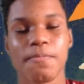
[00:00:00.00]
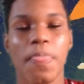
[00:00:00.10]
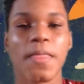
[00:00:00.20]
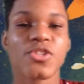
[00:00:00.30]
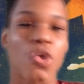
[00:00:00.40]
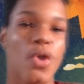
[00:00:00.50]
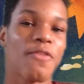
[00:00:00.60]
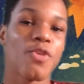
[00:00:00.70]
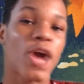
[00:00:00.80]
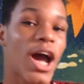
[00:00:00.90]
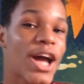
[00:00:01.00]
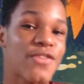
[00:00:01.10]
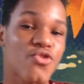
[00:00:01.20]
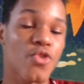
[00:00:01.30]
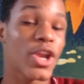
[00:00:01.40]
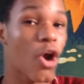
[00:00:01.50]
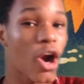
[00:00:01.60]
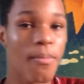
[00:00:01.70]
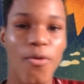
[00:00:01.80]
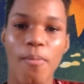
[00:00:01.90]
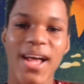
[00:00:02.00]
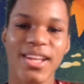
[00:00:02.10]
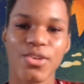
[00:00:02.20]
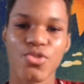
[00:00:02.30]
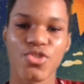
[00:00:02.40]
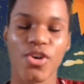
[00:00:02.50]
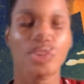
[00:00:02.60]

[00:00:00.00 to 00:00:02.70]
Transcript: So if you're an Android or mobile user,